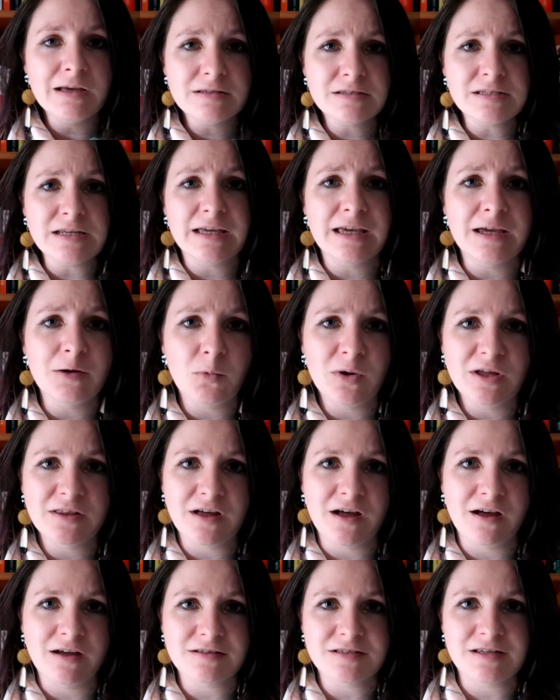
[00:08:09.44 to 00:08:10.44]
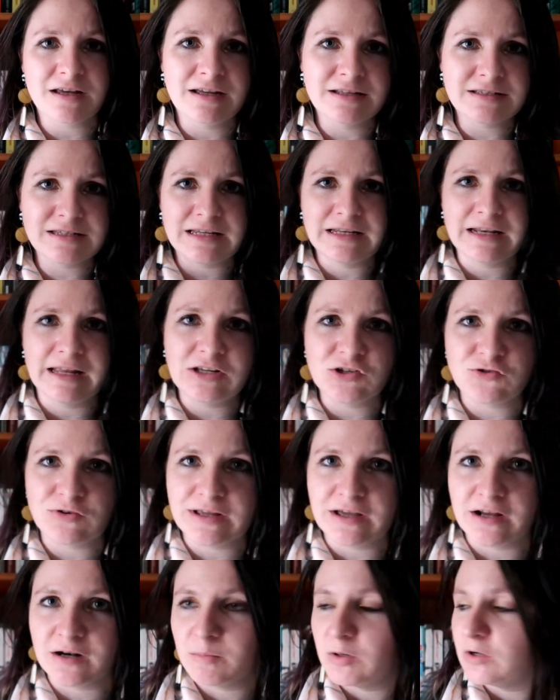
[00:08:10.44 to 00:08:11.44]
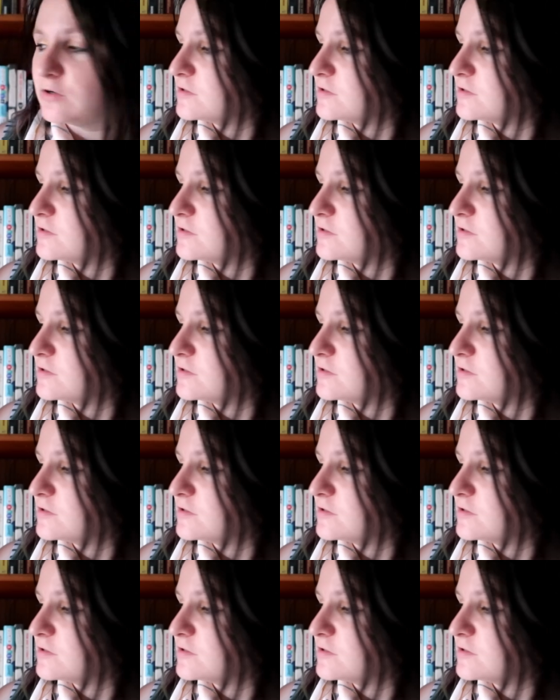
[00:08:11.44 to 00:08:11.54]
sticking with our sciencey naturey kind of